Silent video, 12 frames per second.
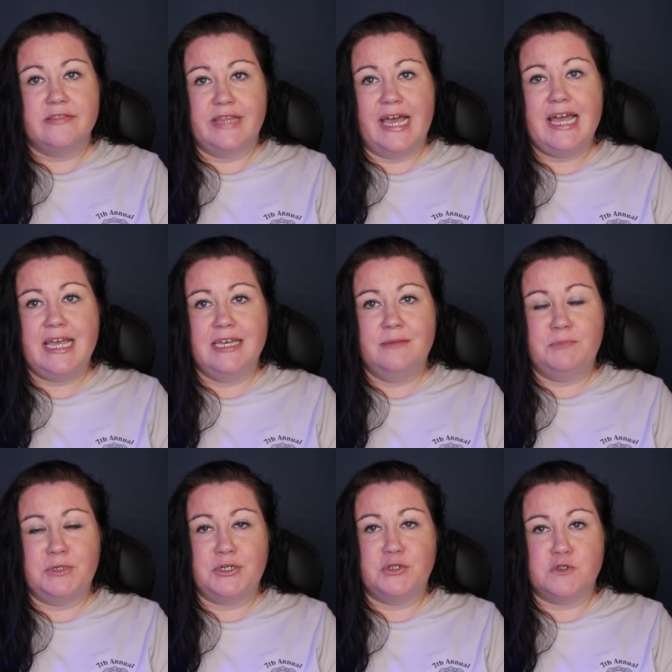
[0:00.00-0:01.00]
That, and
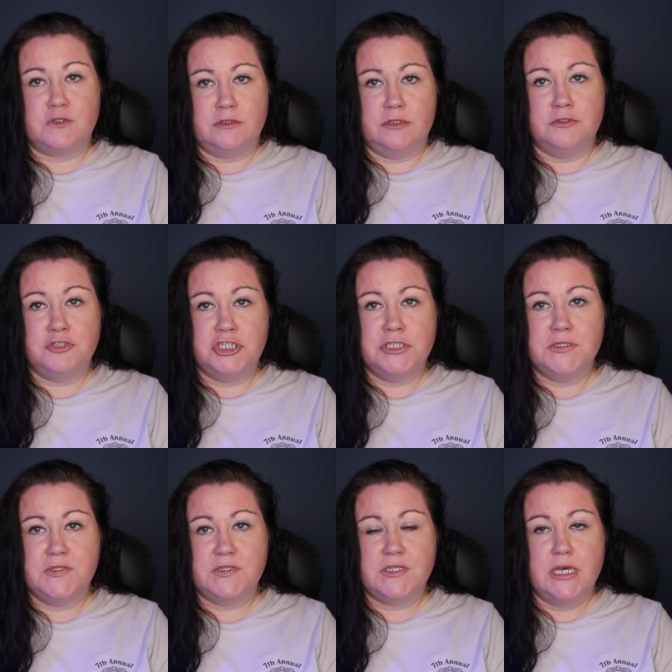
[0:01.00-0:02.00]
because they're
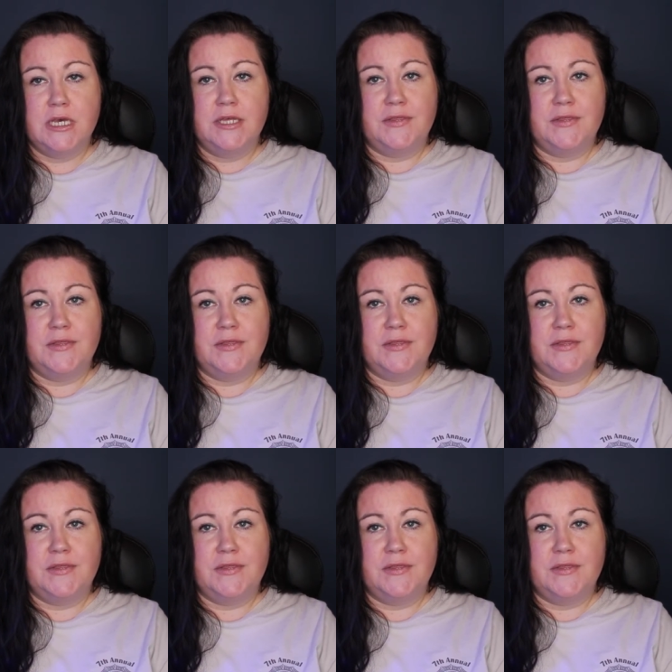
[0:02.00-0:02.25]
urchins,